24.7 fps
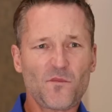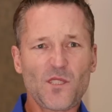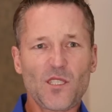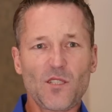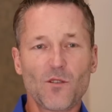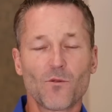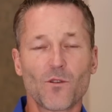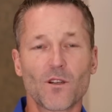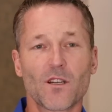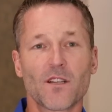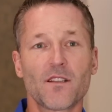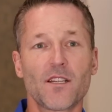
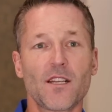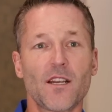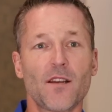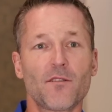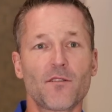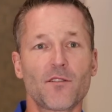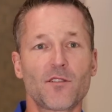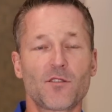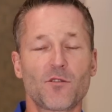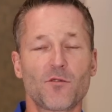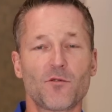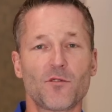One of the
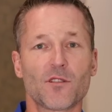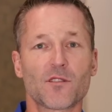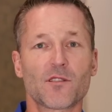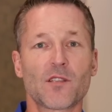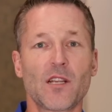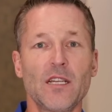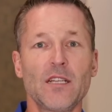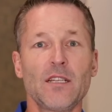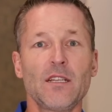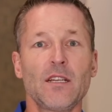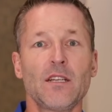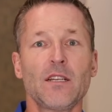other tools,
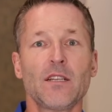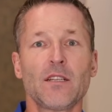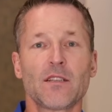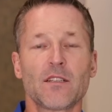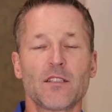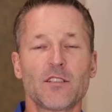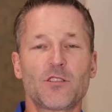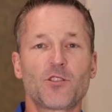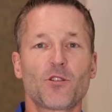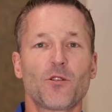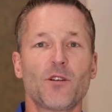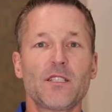
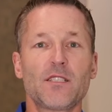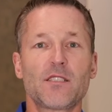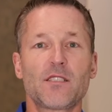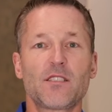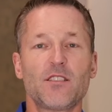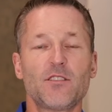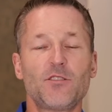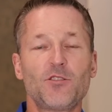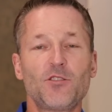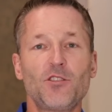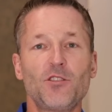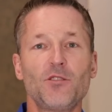the choice
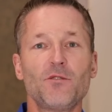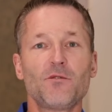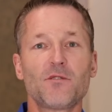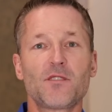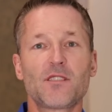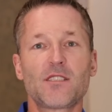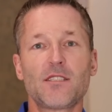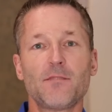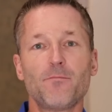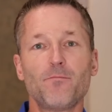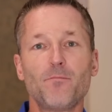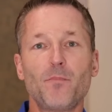to
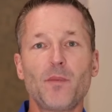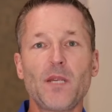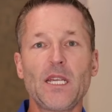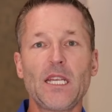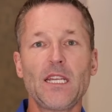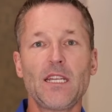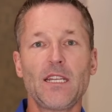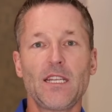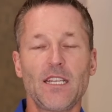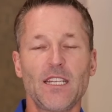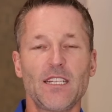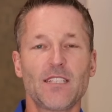choose to
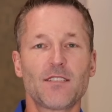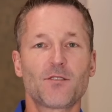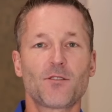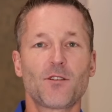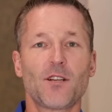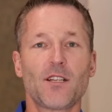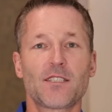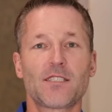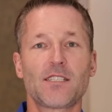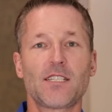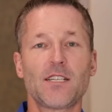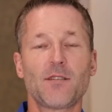be
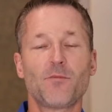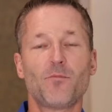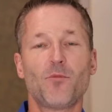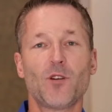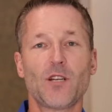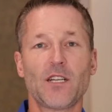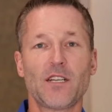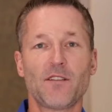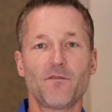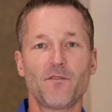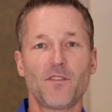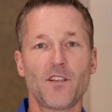interesting
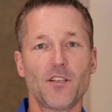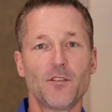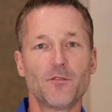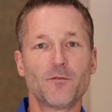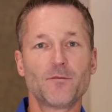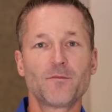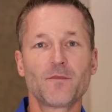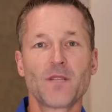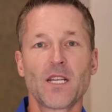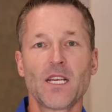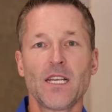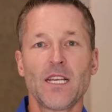point of view.